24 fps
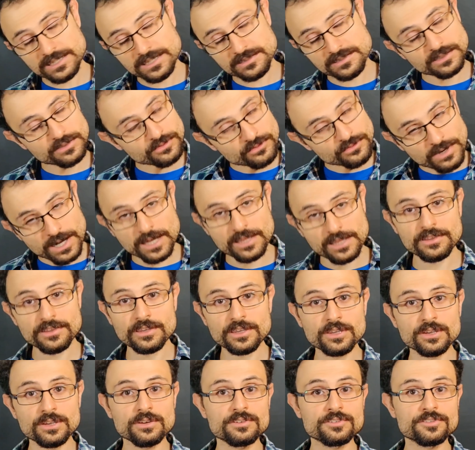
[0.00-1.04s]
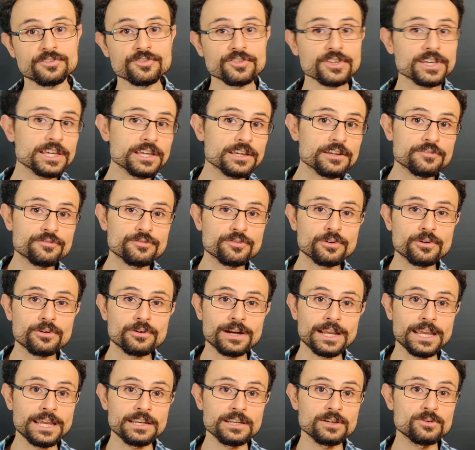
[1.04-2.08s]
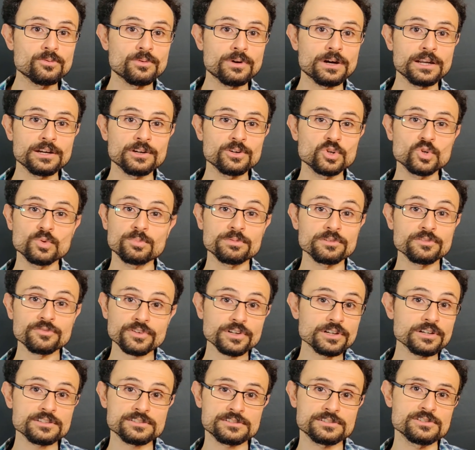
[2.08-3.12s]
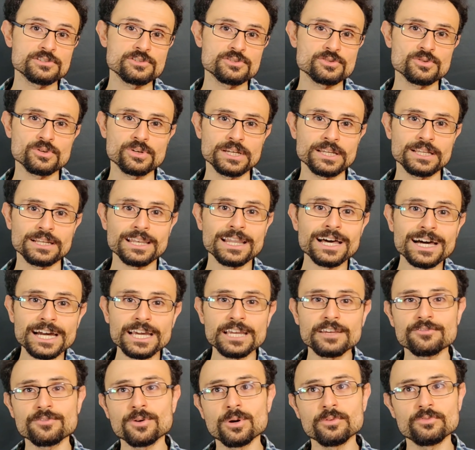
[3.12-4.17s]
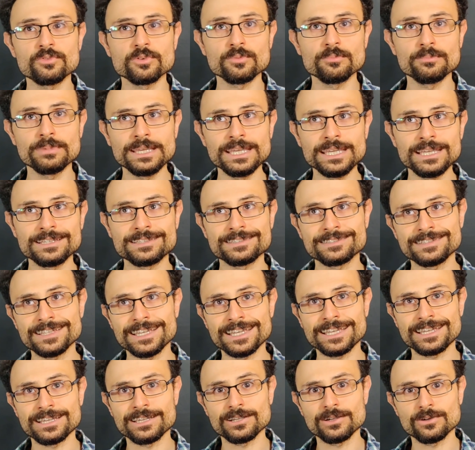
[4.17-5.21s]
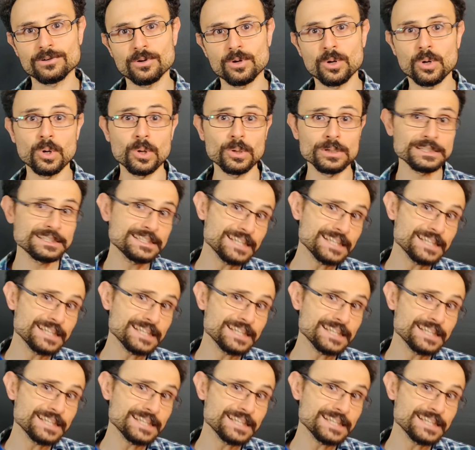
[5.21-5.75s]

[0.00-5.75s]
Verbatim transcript: is a rather good thing for anyone who prefers enjoying life over being sick or